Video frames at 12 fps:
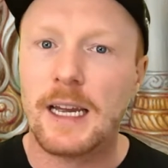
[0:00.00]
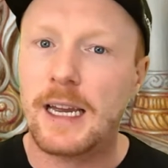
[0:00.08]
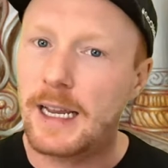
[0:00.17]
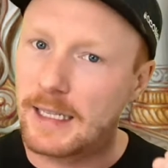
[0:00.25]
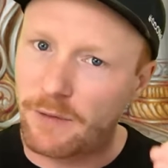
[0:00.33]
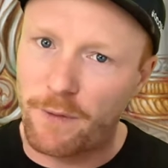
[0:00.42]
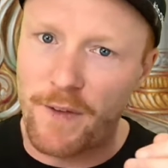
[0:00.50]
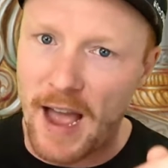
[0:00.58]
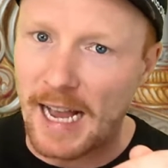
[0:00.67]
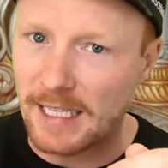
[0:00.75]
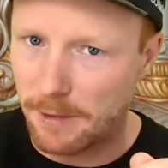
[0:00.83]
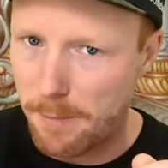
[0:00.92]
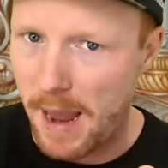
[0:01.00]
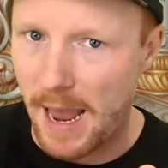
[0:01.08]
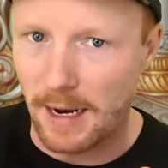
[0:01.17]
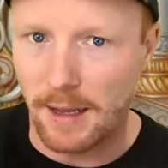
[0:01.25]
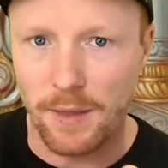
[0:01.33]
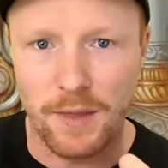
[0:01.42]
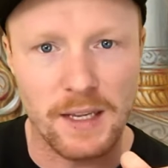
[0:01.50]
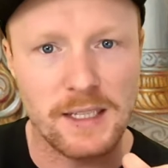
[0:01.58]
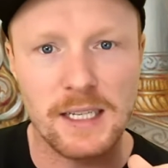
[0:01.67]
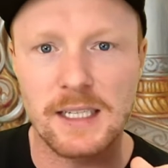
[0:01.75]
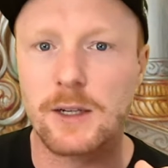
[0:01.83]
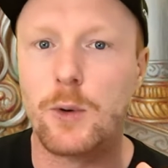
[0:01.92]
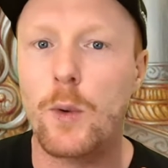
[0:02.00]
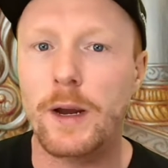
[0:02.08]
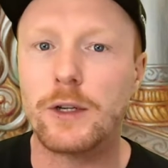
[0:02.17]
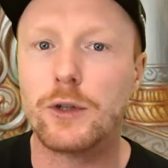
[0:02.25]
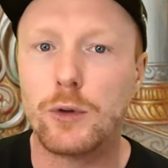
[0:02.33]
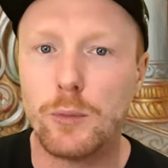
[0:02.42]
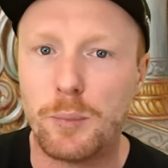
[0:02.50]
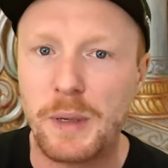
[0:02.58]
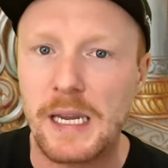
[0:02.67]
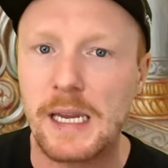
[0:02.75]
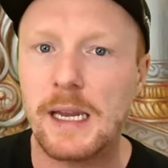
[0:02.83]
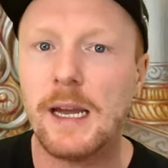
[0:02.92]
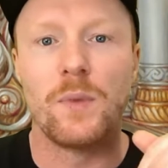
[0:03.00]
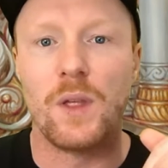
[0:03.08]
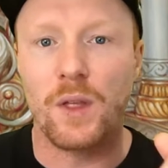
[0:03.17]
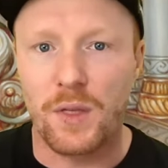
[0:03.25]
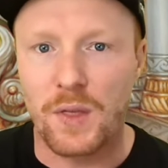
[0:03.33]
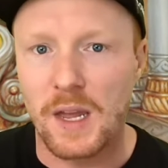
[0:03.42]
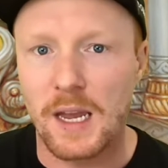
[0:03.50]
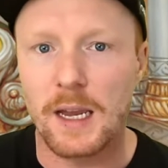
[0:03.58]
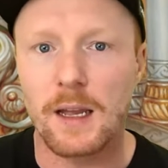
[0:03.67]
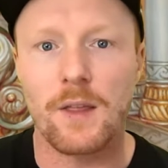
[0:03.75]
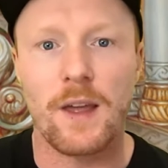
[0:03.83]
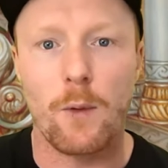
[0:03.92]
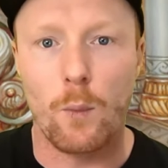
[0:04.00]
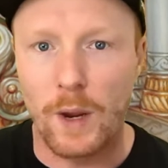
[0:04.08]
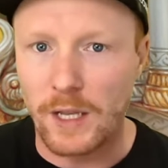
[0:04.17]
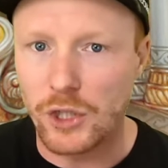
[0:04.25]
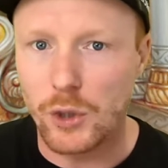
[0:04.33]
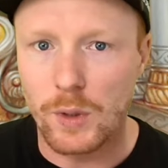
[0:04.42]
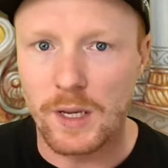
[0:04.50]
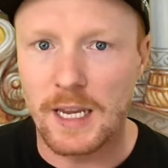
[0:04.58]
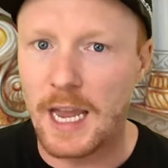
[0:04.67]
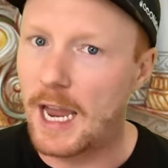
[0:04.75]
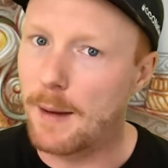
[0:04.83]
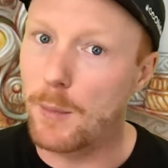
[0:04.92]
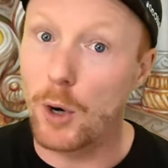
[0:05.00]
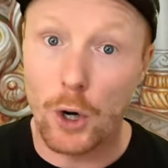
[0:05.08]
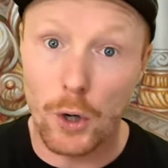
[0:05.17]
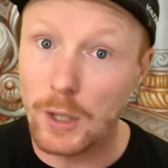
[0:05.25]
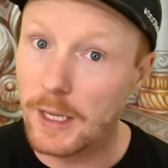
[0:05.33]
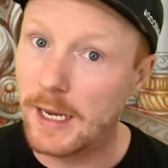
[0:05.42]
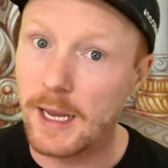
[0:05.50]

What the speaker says: It's fast mana. This is going to be the thing that wins you the game early.